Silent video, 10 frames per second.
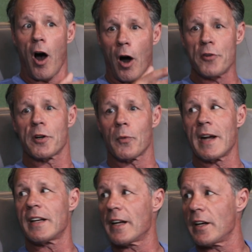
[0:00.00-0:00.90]
on your
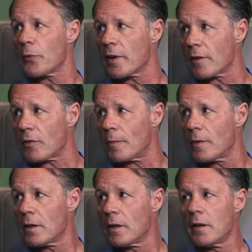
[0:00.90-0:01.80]
way to getting rid of them.
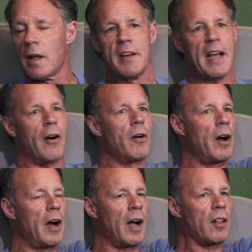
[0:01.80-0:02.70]

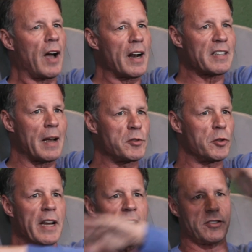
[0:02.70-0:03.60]
Now, a lot of times
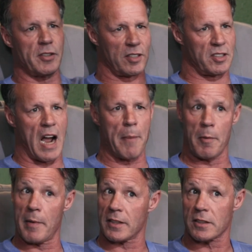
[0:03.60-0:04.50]
you can't just
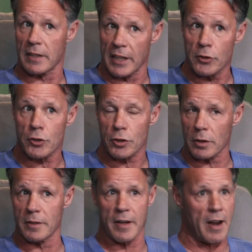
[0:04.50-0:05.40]
stop a medicine, and you
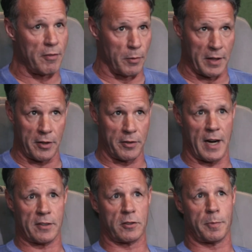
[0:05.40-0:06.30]
shouldn't ever without your
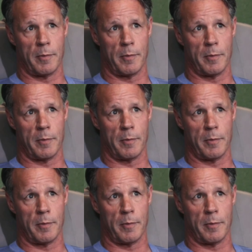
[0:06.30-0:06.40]
doctor's